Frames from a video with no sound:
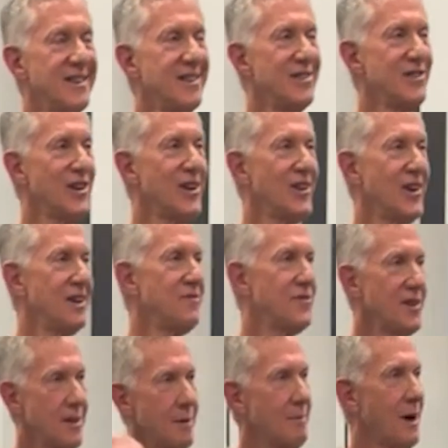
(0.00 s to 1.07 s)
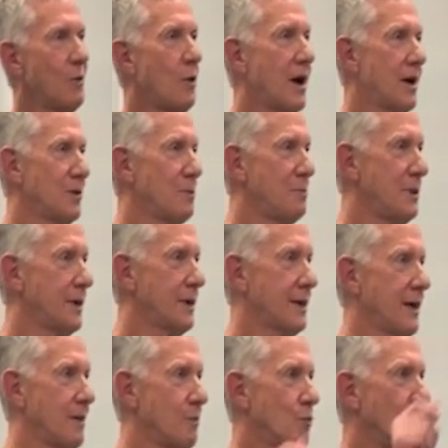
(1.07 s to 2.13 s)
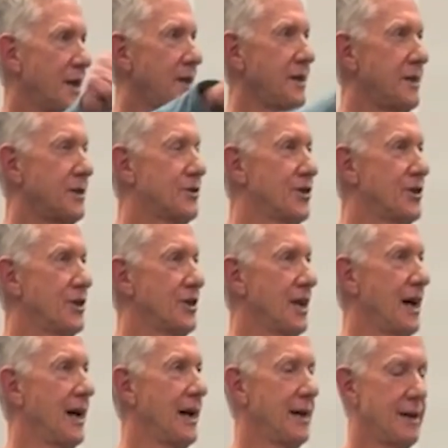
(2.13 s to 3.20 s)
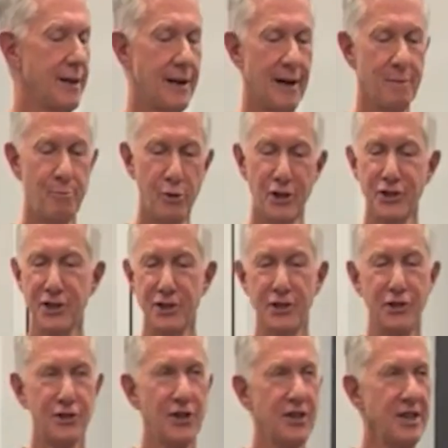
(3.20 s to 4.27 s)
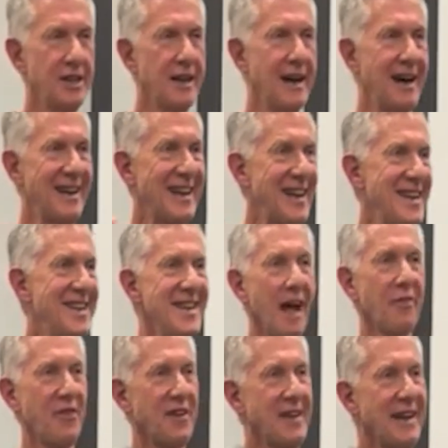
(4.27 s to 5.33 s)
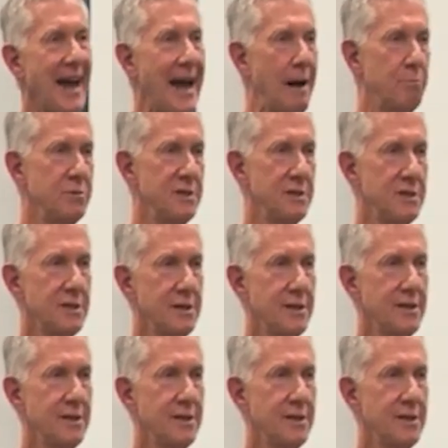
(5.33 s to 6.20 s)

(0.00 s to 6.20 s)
So I fill up my water pick, I'm ready to turn it on, and I push it to turn it on, and nothing happens.